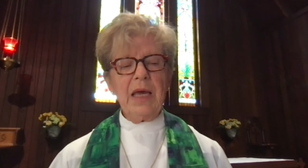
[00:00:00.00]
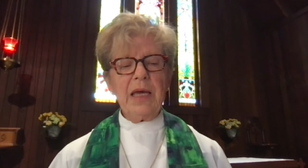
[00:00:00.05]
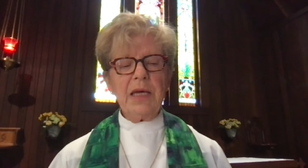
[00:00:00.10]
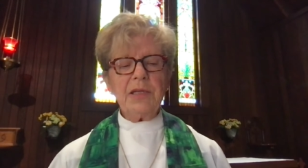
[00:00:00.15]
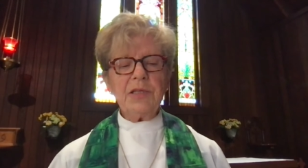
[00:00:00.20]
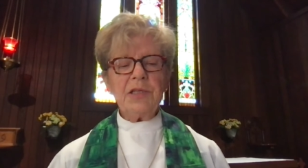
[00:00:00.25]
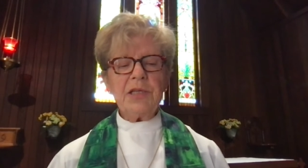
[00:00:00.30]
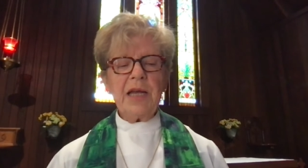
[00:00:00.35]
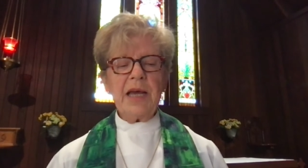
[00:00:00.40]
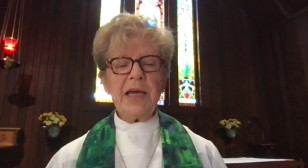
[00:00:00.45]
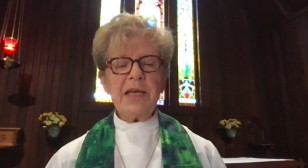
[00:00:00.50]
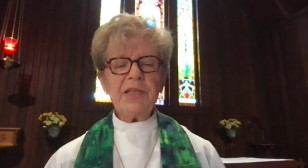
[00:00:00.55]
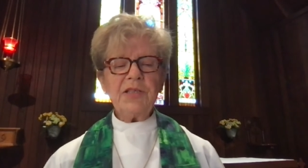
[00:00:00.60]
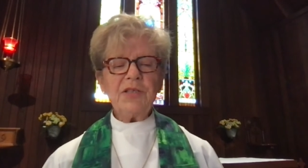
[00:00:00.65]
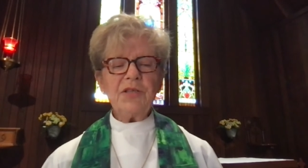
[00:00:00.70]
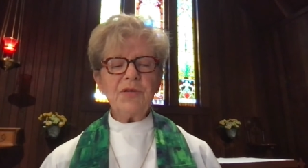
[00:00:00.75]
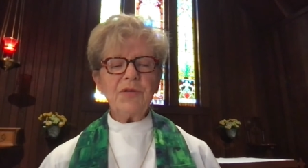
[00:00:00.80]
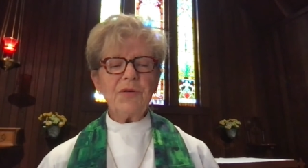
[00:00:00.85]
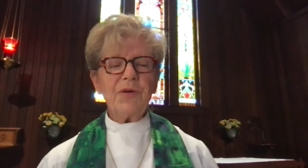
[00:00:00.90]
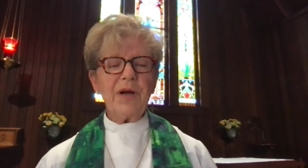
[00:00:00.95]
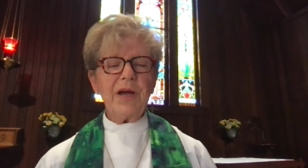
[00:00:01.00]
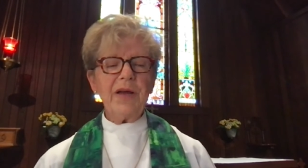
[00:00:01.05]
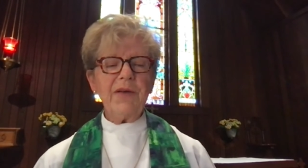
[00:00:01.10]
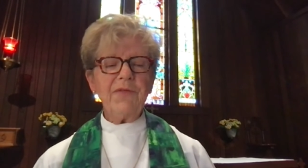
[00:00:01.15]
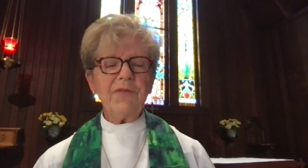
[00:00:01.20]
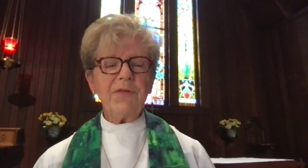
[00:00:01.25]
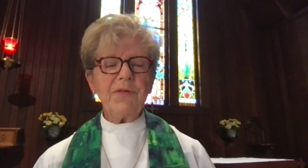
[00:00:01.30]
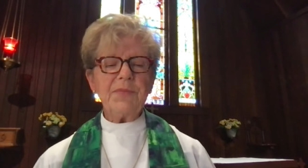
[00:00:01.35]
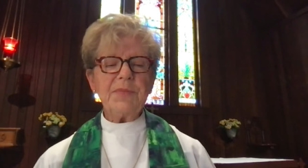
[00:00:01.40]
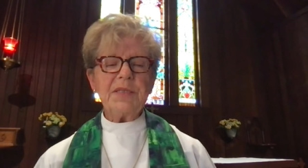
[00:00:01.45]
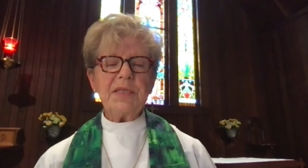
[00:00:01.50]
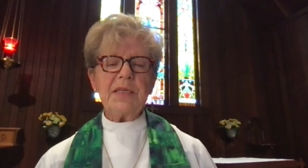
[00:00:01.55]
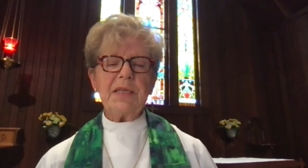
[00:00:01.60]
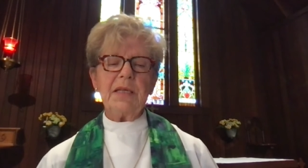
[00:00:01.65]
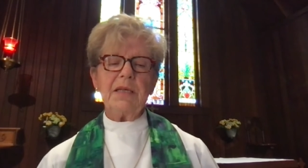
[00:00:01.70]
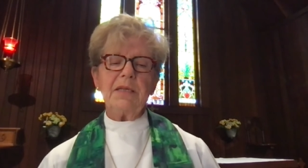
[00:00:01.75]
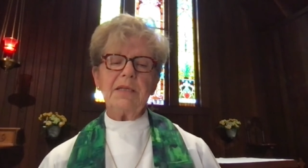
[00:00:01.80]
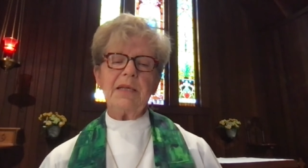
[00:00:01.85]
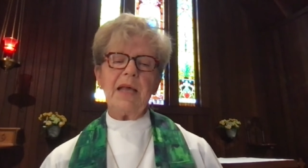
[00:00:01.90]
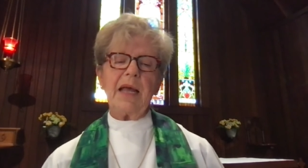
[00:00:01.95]
In today's story from
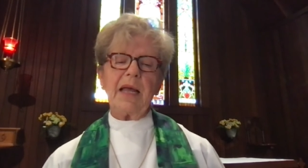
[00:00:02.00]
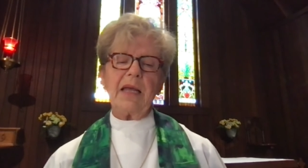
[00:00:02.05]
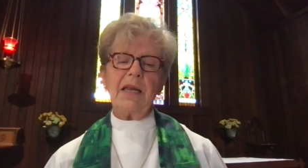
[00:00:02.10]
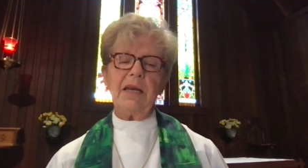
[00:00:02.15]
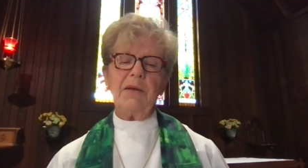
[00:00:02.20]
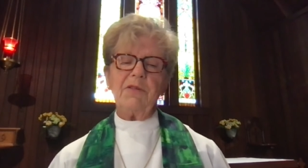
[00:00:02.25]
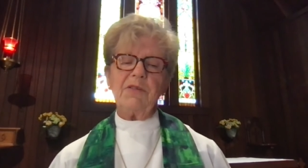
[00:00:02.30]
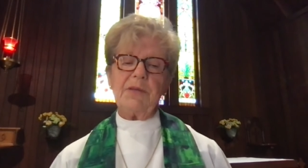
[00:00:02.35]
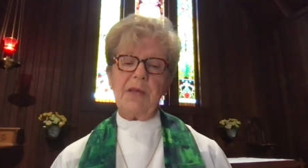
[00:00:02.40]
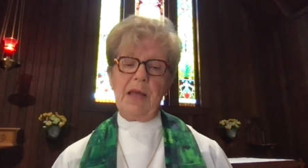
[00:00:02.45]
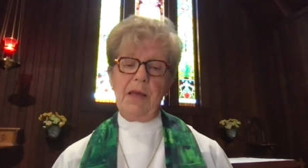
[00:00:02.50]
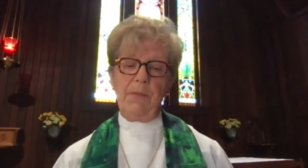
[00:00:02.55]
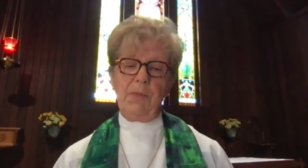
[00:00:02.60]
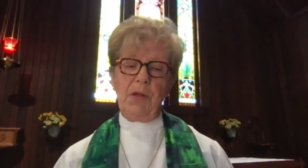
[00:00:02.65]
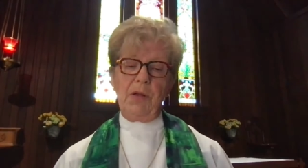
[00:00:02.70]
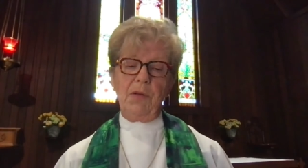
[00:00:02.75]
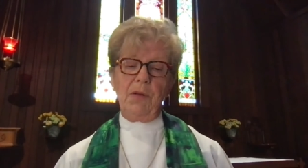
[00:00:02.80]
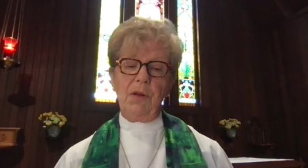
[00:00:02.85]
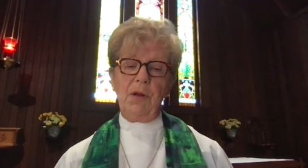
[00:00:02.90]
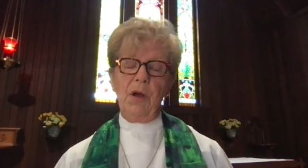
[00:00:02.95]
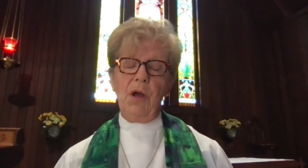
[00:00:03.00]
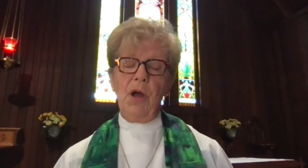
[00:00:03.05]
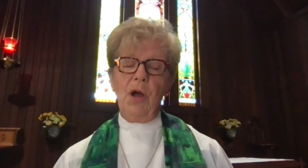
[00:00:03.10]
2 Samuel,